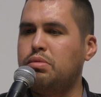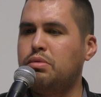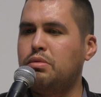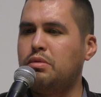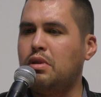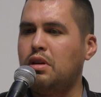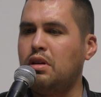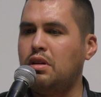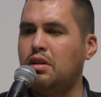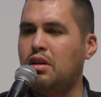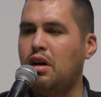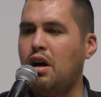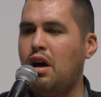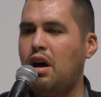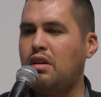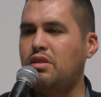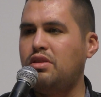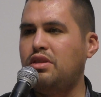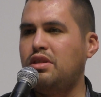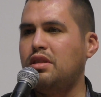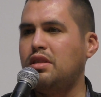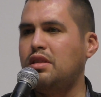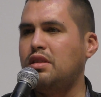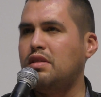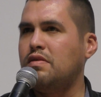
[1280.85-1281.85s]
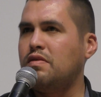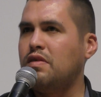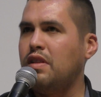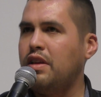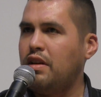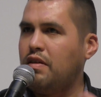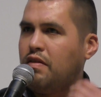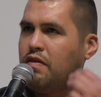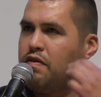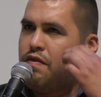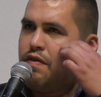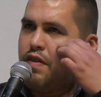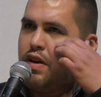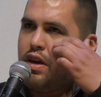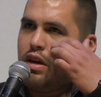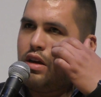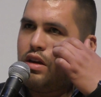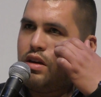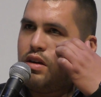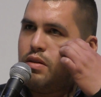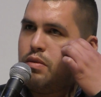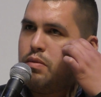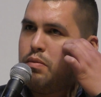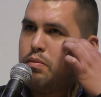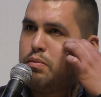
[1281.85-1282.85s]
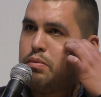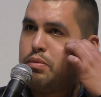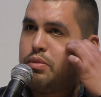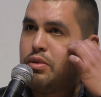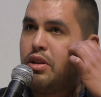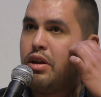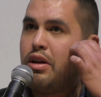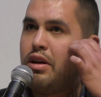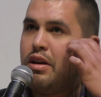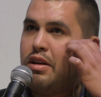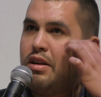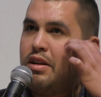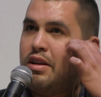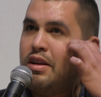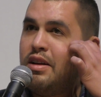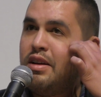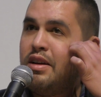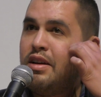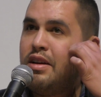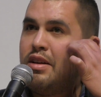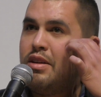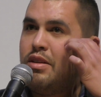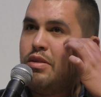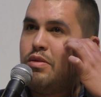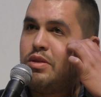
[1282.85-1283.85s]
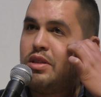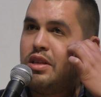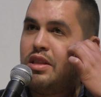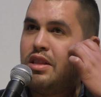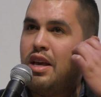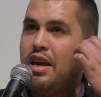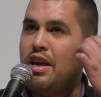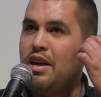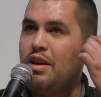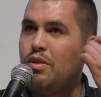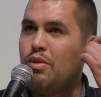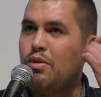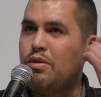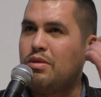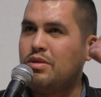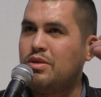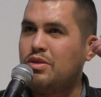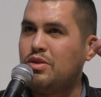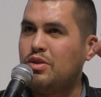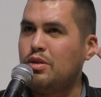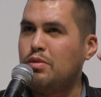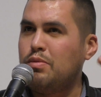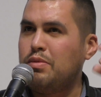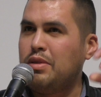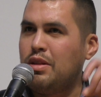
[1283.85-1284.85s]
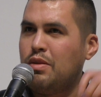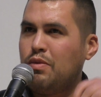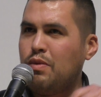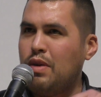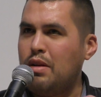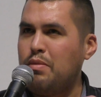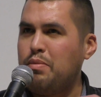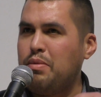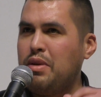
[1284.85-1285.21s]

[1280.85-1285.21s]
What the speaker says: concoction of like fake blood using the acorn soup and the red